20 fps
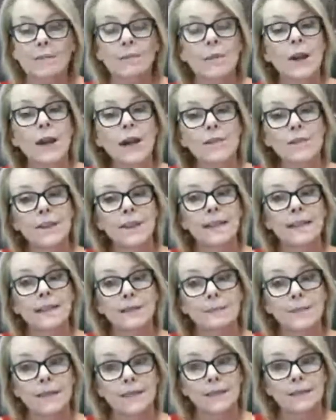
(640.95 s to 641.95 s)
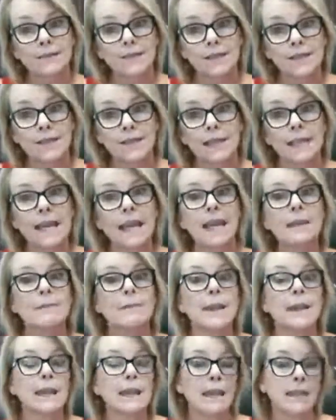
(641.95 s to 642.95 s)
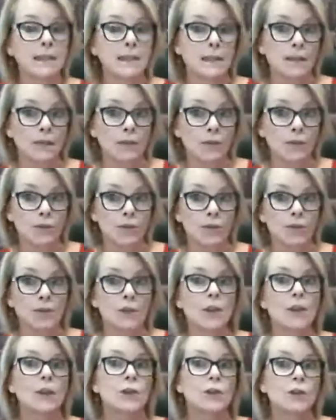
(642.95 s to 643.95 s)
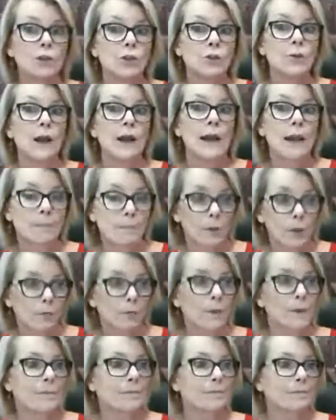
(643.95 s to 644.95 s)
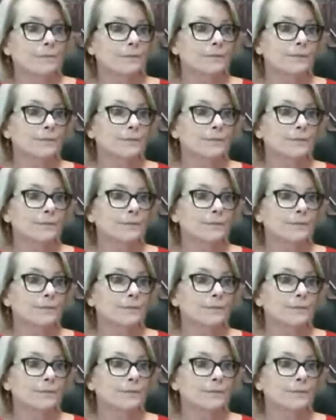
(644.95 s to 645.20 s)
by having that specificity and being a solution to a problem.